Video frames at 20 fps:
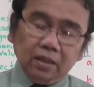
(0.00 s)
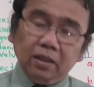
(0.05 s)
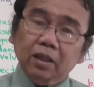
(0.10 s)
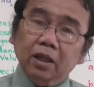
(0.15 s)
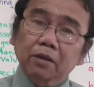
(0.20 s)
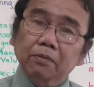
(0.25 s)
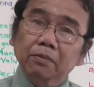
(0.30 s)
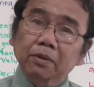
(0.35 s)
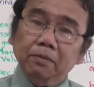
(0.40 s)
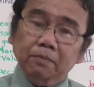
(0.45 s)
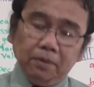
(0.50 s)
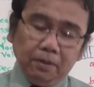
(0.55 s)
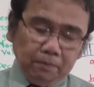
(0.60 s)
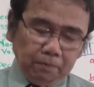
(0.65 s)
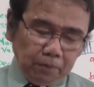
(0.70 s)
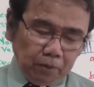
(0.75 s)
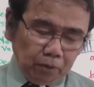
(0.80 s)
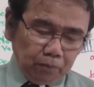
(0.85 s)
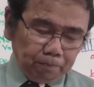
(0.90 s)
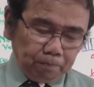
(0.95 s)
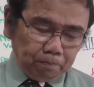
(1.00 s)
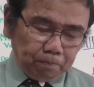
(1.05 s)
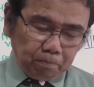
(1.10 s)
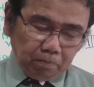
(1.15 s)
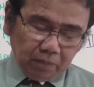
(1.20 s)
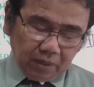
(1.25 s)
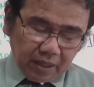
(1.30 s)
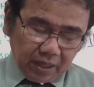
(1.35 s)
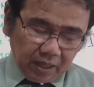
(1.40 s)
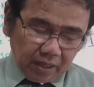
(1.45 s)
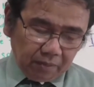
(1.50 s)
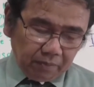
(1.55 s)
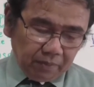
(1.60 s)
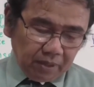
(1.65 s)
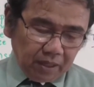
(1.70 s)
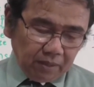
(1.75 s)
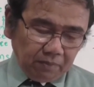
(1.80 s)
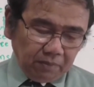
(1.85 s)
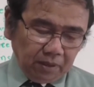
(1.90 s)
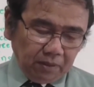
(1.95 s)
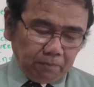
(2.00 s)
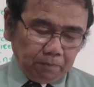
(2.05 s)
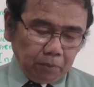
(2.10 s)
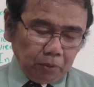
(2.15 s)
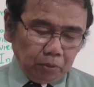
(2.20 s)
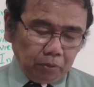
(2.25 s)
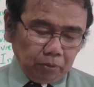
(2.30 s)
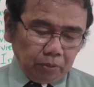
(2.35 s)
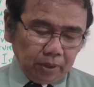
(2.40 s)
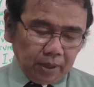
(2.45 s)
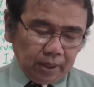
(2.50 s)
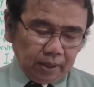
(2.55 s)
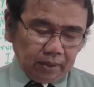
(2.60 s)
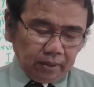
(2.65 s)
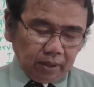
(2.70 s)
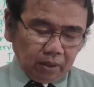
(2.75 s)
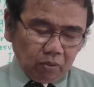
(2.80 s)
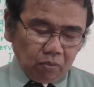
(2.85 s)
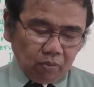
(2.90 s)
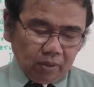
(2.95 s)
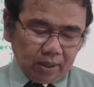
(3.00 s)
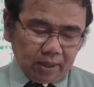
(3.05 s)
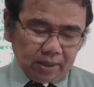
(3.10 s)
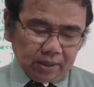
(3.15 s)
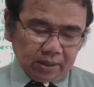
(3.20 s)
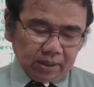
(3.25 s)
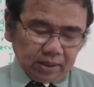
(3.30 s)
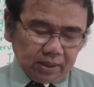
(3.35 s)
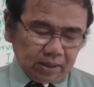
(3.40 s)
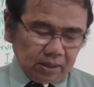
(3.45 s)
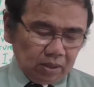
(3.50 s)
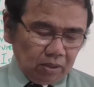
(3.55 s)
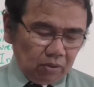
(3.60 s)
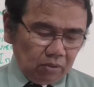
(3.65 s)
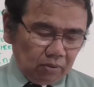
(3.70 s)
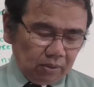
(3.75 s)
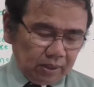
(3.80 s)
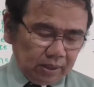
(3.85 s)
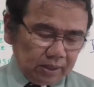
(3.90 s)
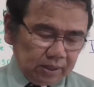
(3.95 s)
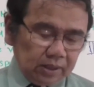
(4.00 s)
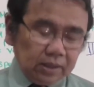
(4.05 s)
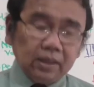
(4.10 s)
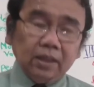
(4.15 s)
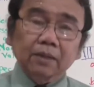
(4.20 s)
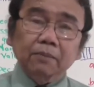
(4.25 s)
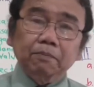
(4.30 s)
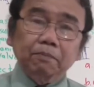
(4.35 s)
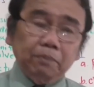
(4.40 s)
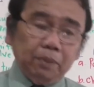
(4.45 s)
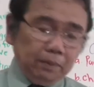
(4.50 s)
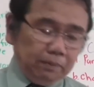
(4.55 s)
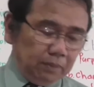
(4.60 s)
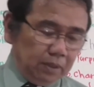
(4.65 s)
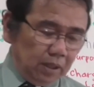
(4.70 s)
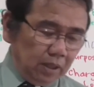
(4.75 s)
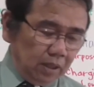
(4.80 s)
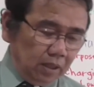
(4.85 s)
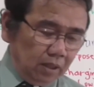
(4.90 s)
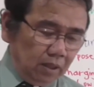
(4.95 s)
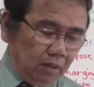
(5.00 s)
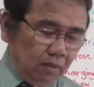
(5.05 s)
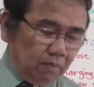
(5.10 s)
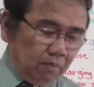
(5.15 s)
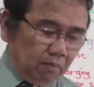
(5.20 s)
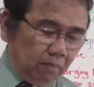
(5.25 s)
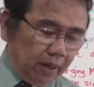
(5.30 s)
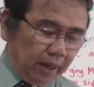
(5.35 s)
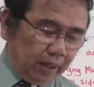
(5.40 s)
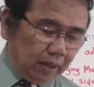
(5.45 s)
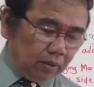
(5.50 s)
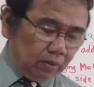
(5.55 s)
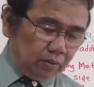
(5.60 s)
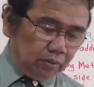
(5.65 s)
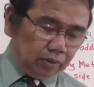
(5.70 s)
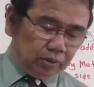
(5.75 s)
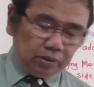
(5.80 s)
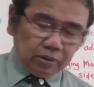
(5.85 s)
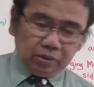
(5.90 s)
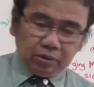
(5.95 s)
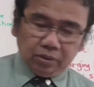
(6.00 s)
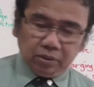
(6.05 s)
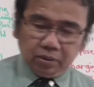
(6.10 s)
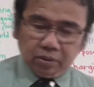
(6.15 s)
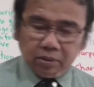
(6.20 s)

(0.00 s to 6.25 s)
There may be few that requires as low as 50 microns.